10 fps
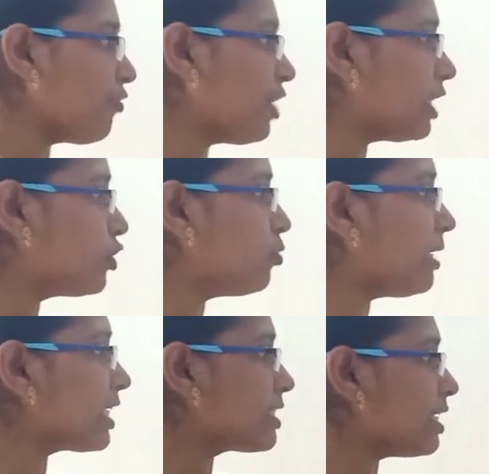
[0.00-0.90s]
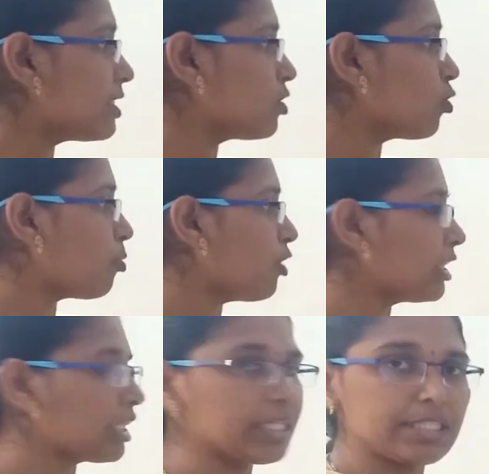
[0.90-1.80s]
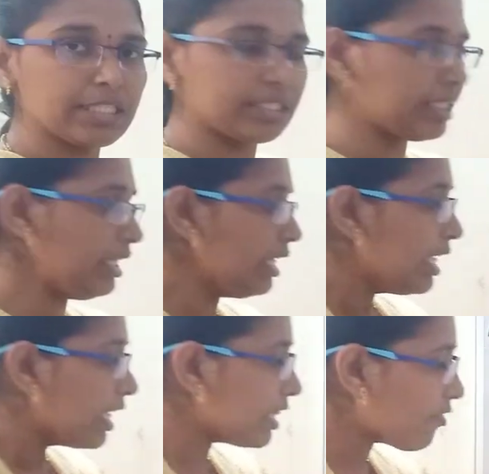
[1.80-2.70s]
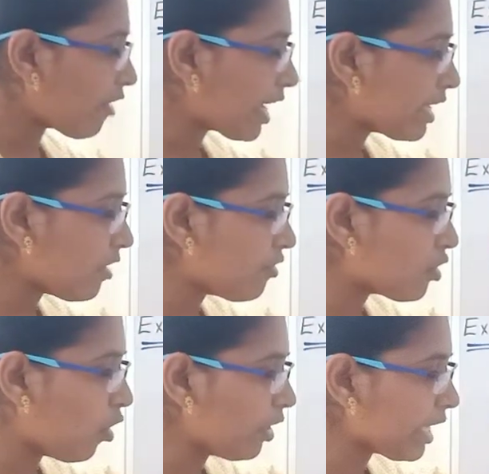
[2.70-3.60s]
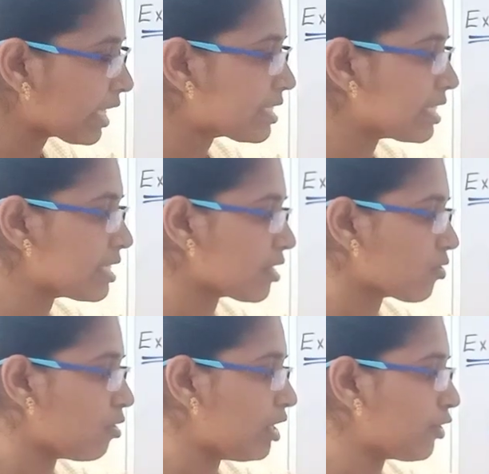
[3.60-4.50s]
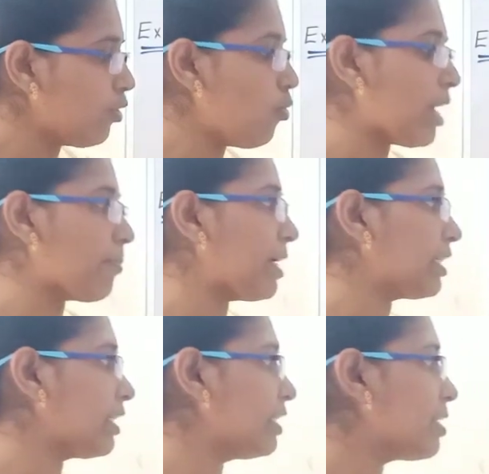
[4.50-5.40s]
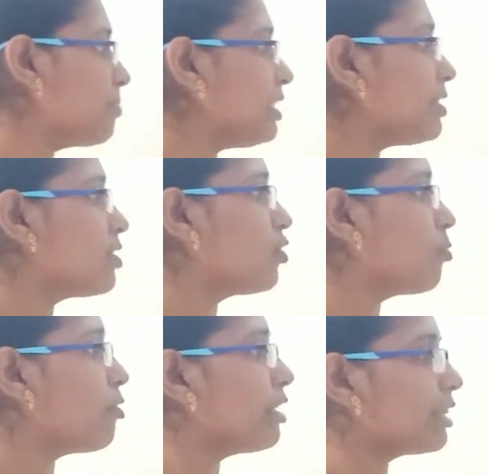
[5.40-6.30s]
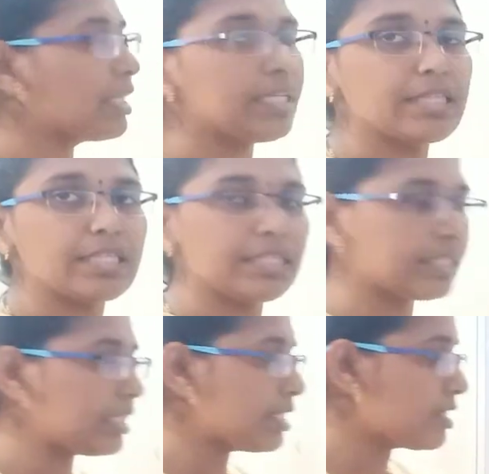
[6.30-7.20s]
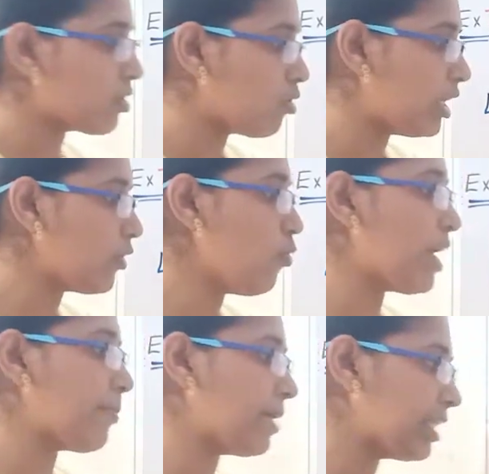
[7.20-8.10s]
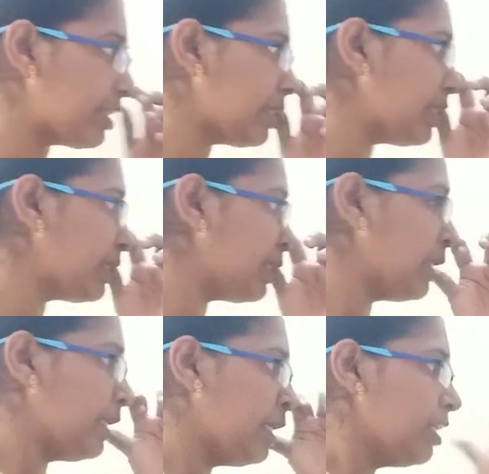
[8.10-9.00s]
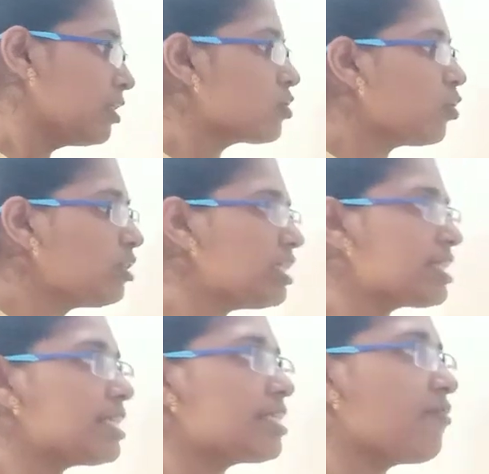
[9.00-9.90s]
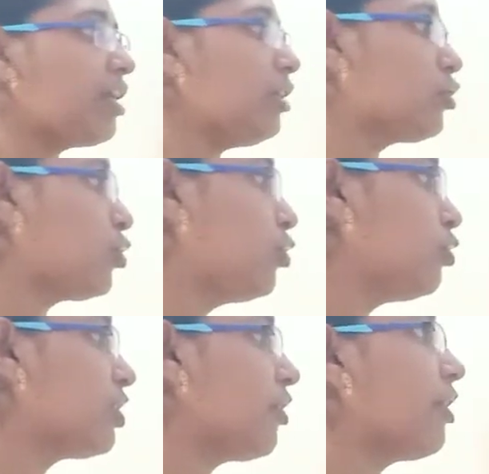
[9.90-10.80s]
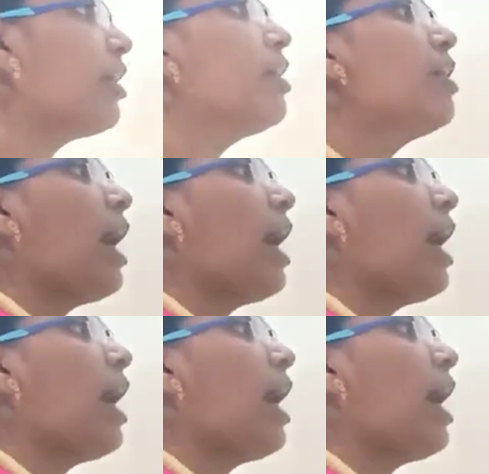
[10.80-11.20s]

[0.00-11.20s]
We assumed x as 0.333. In the final we got x is equal to 1 by 3. That means 0.333 is equal to 1 by 3. So this is the way you should do, children.